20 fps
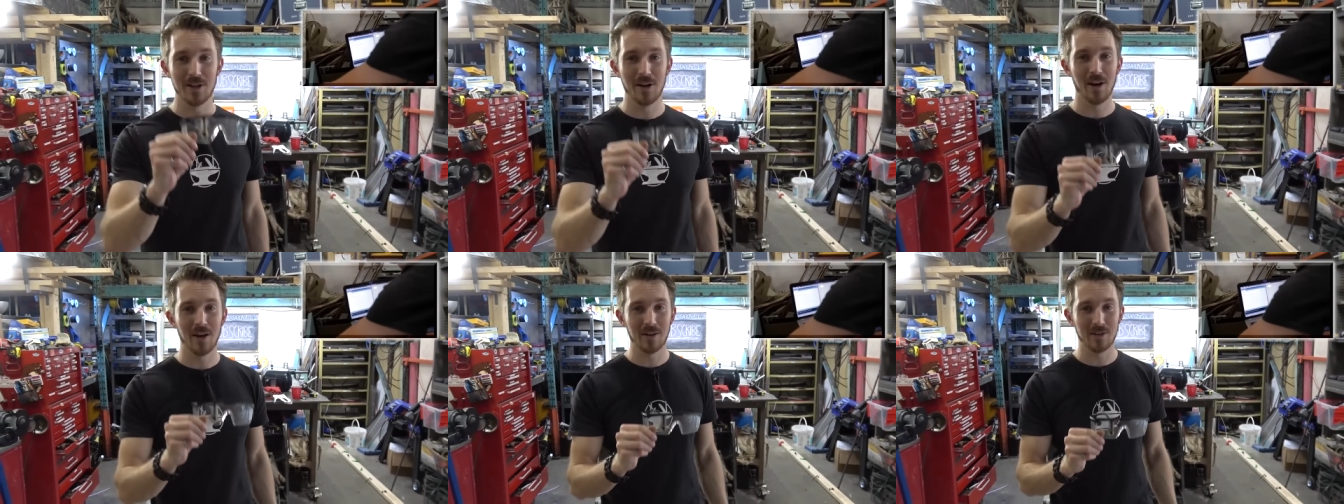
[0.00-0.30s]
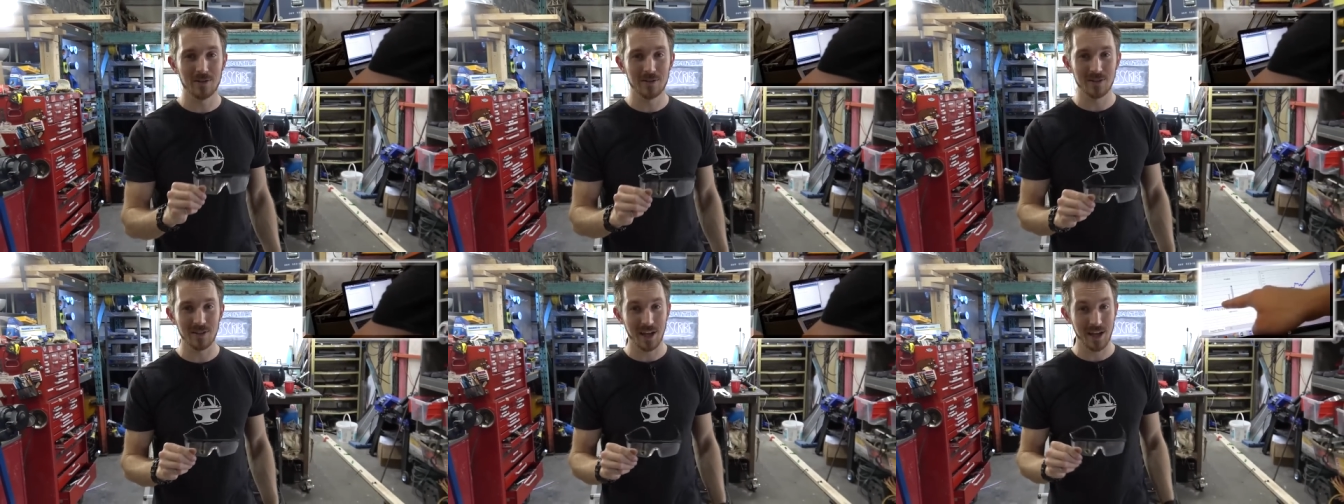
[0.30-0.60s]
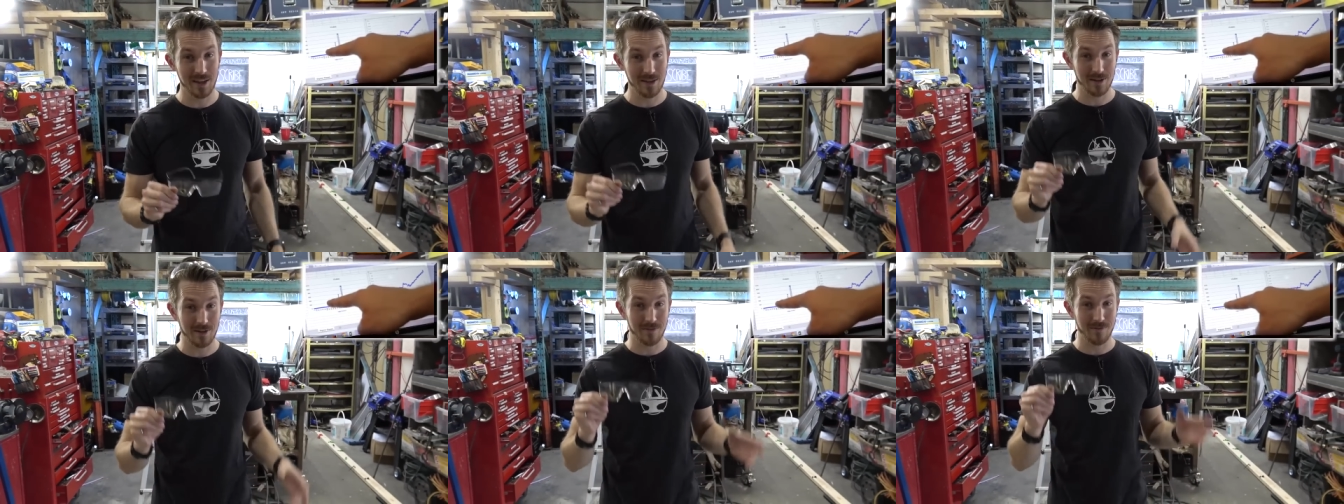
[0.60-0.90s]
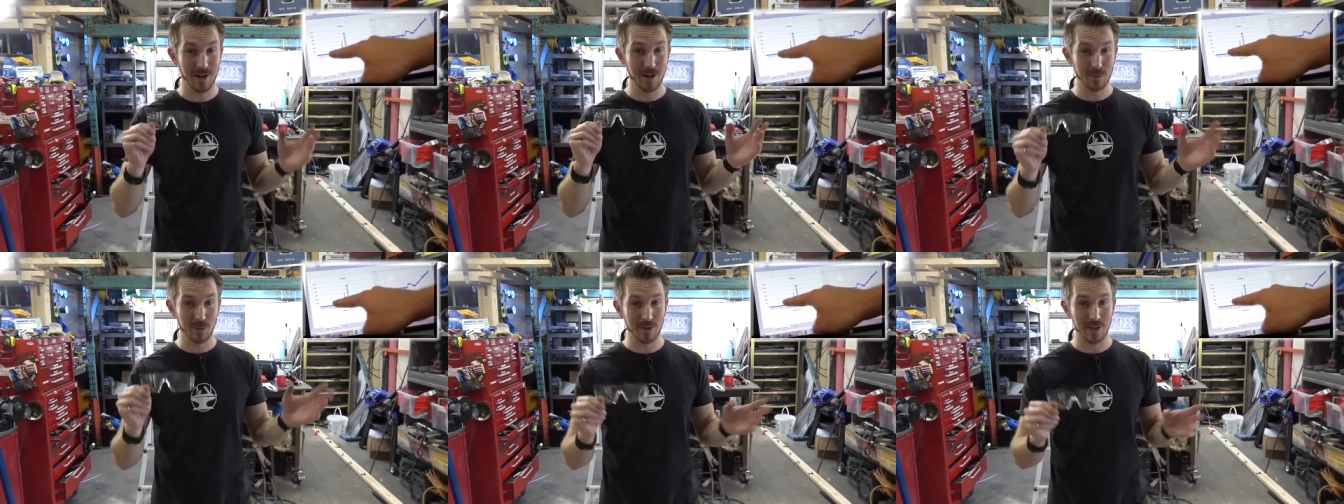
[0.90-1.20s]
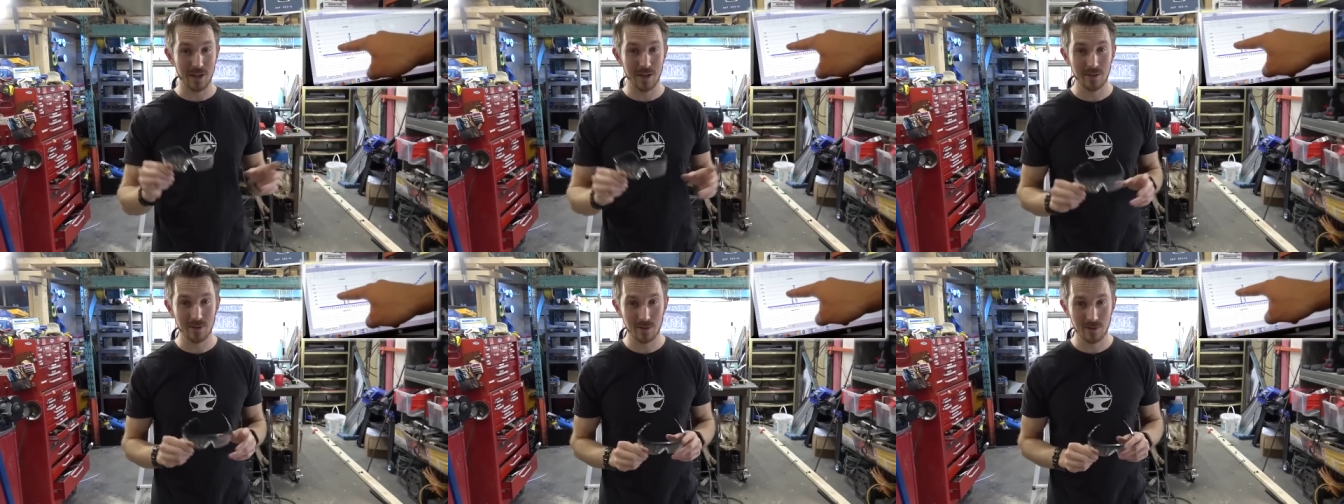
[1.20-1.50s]
goggles and their effect with
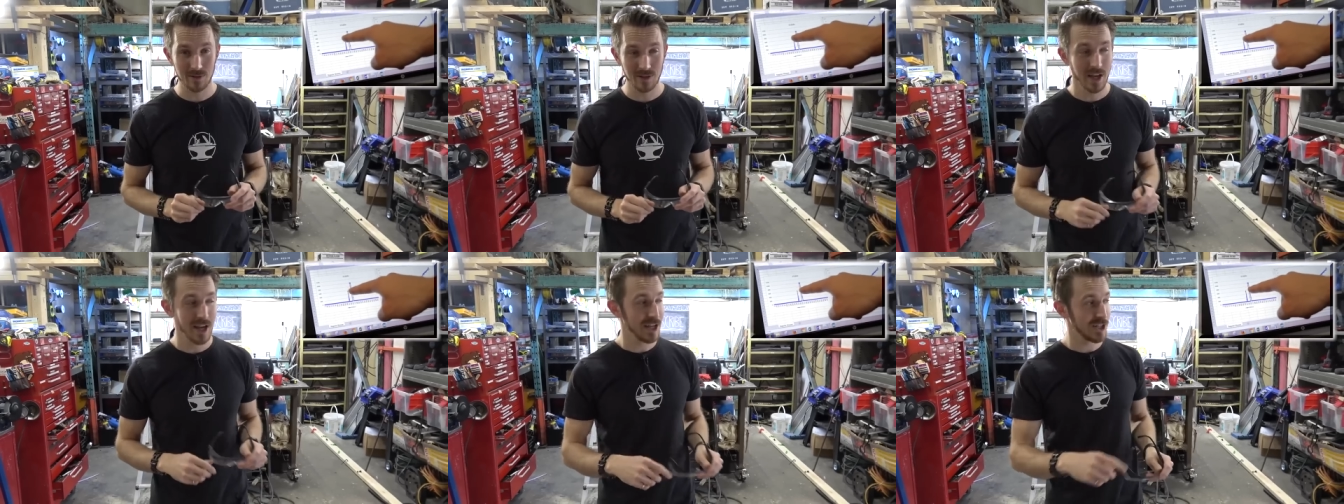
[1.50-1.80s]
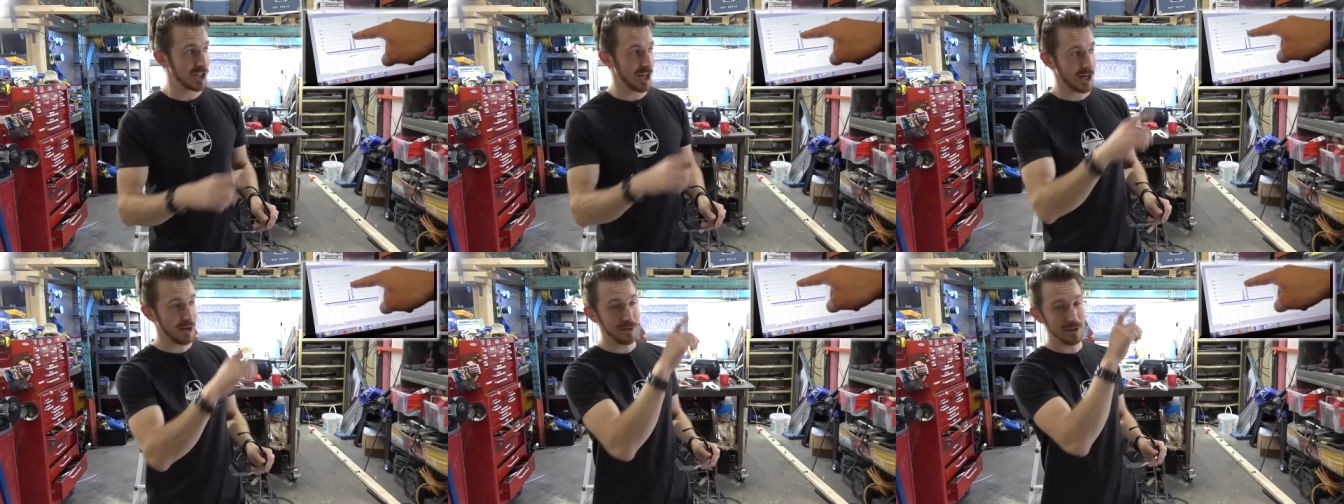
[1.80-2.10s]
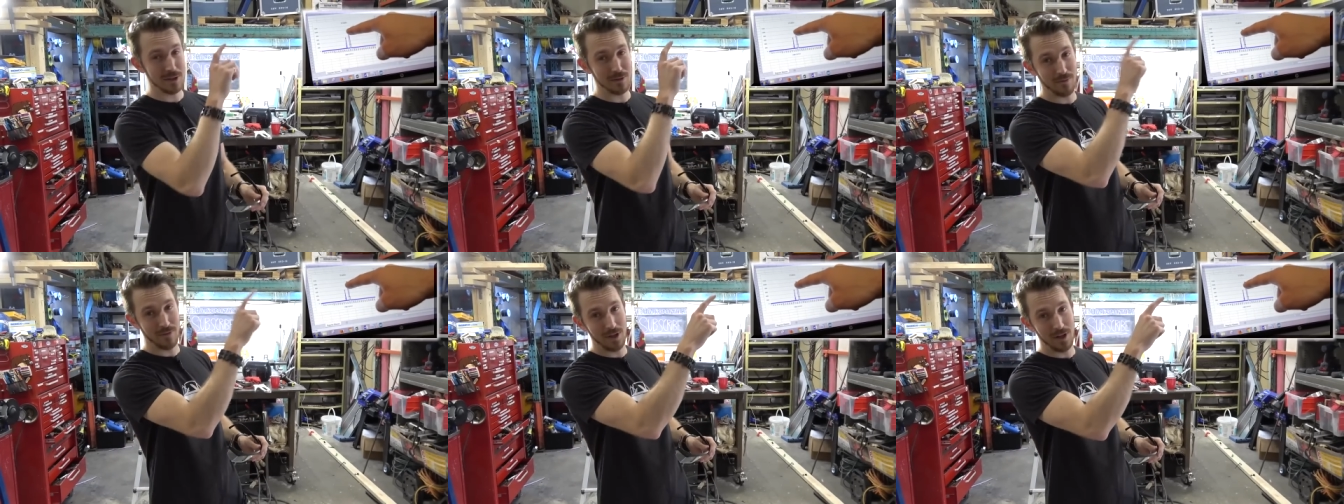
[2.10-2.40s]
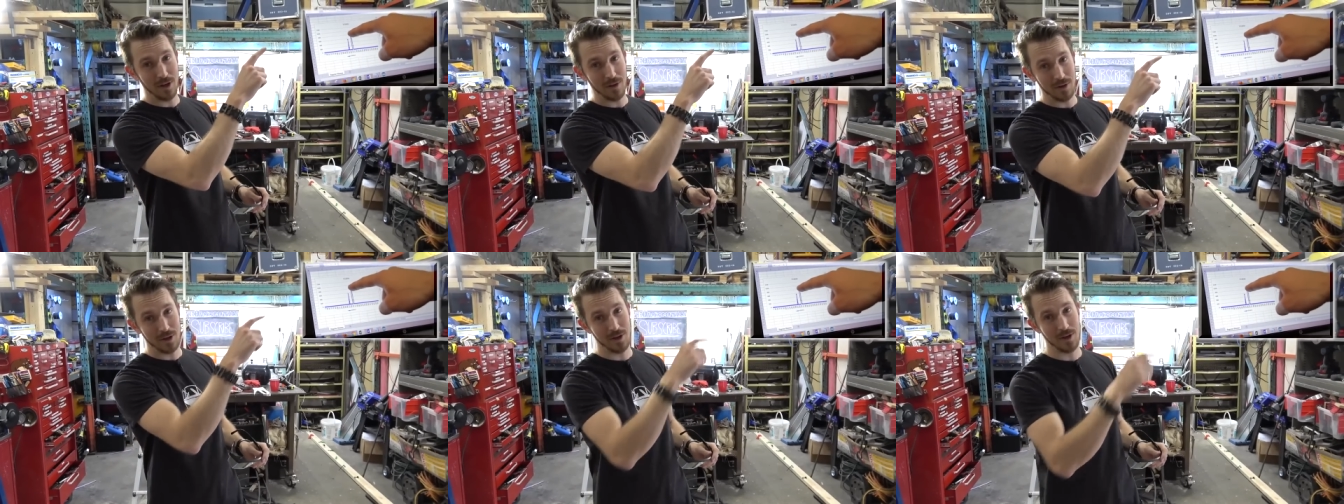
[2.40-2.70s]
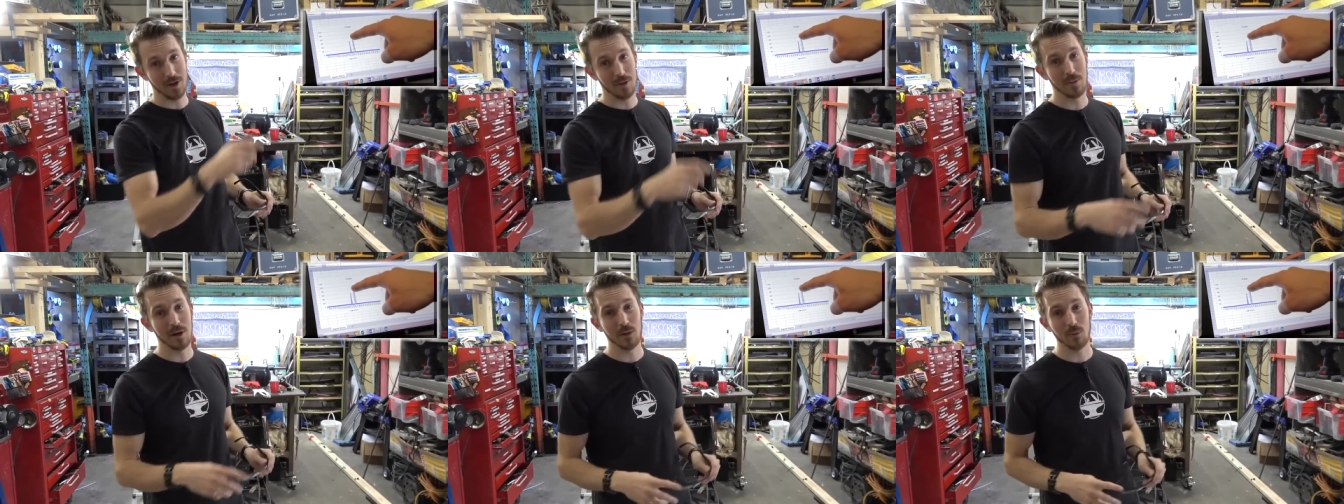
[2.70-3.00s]
lasers, check out this video
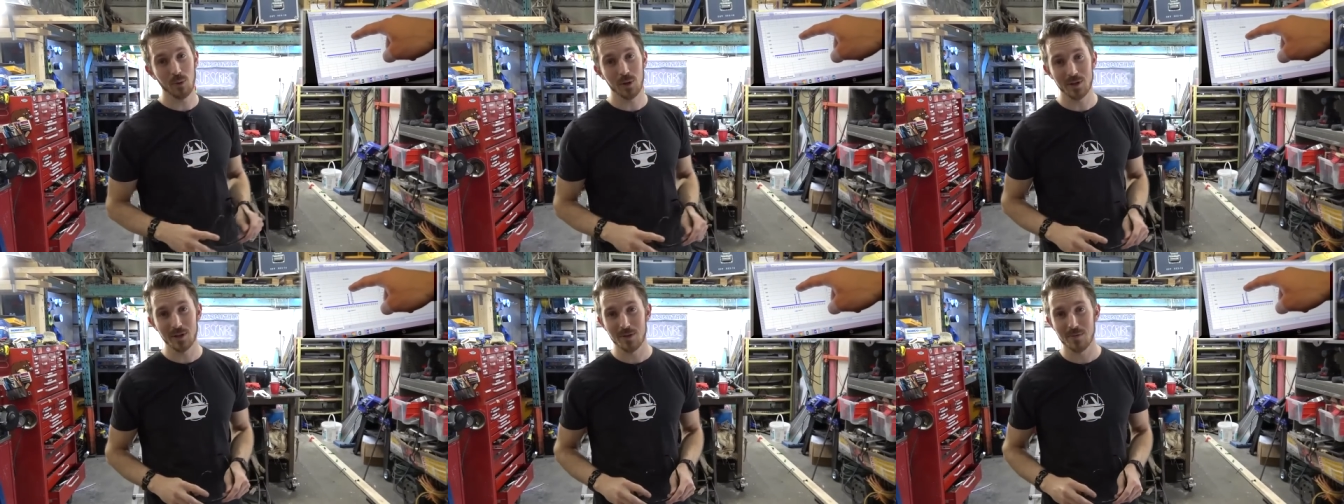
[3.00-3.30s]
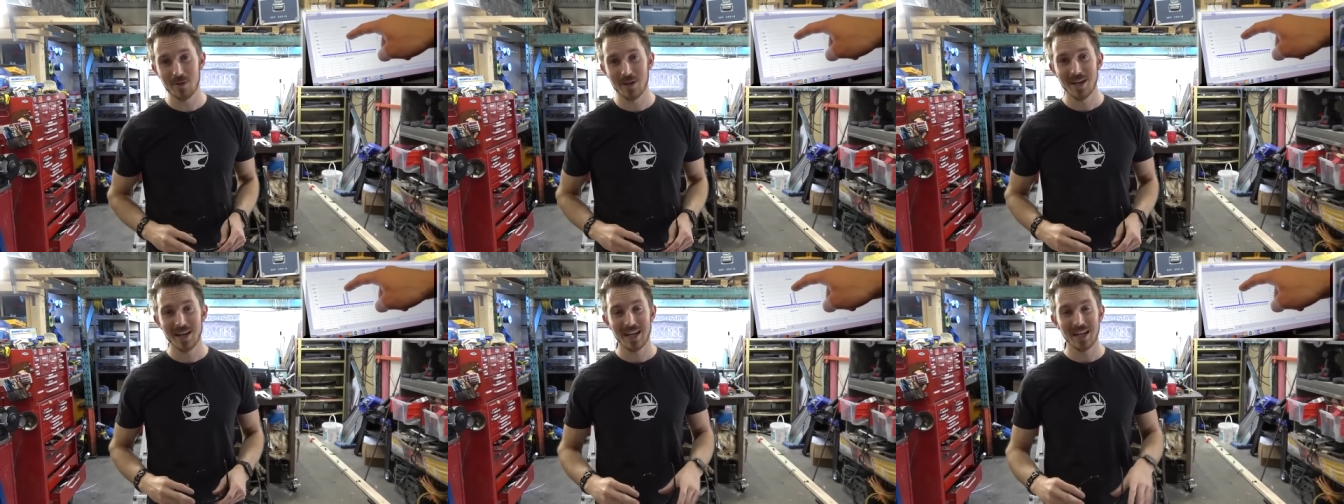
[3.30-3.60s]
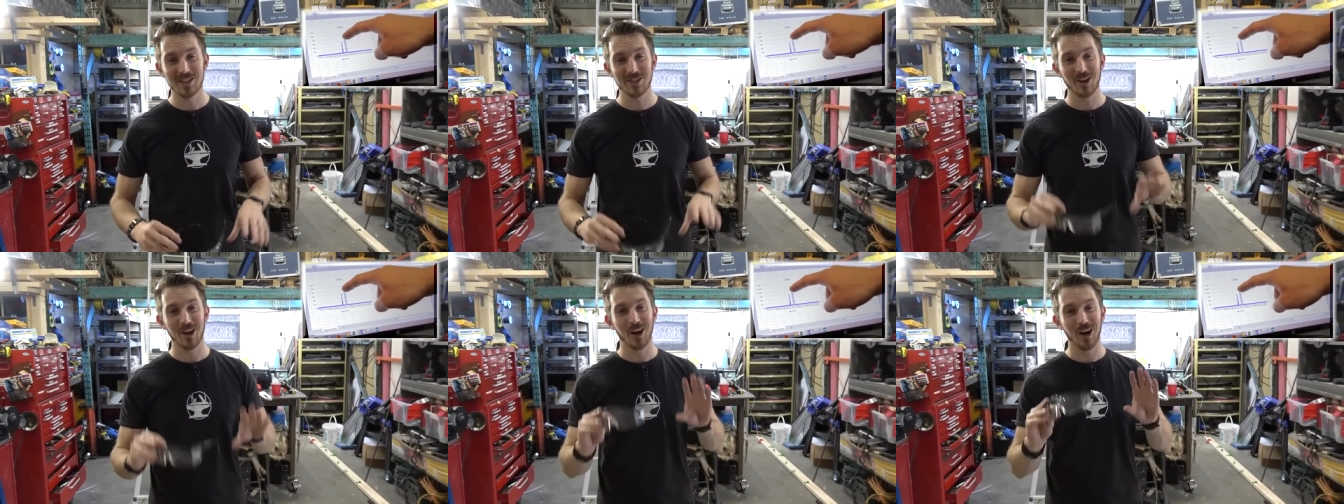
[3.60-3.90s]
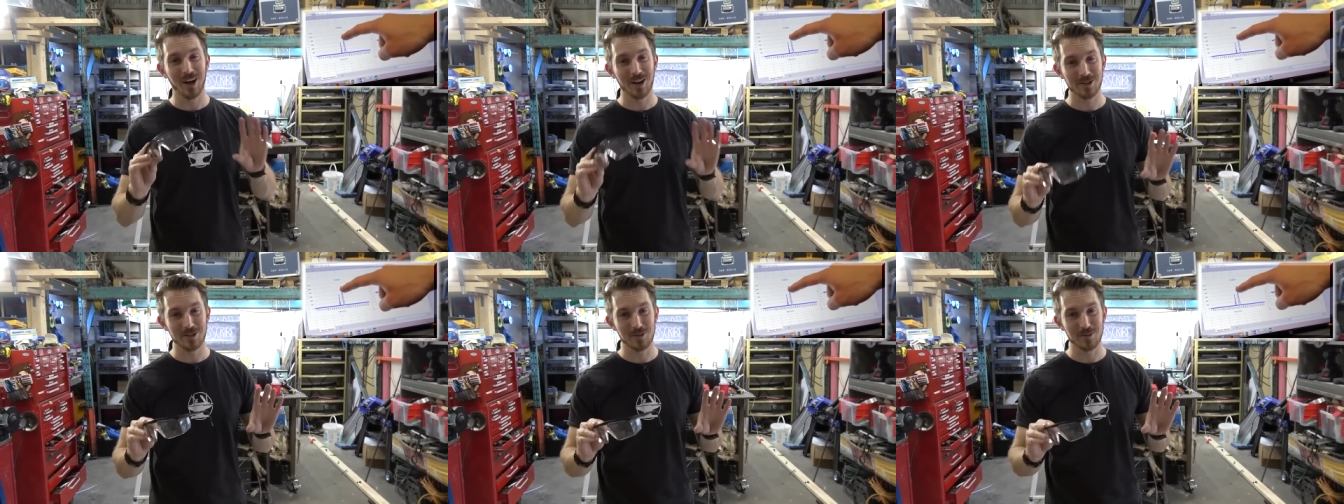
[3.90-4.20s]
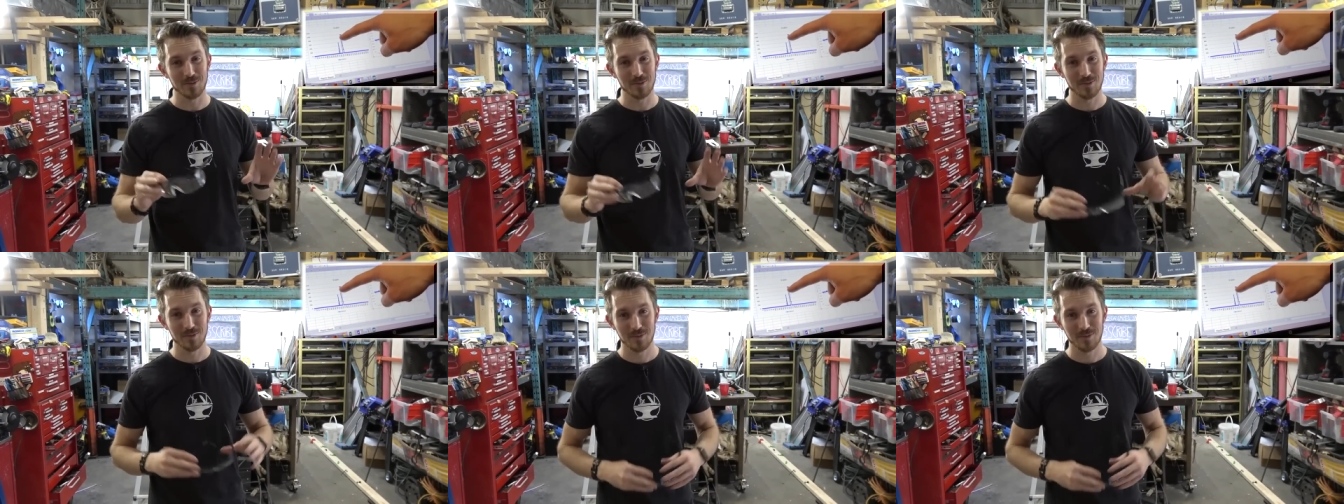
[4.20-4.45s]
here by William. It's awesome.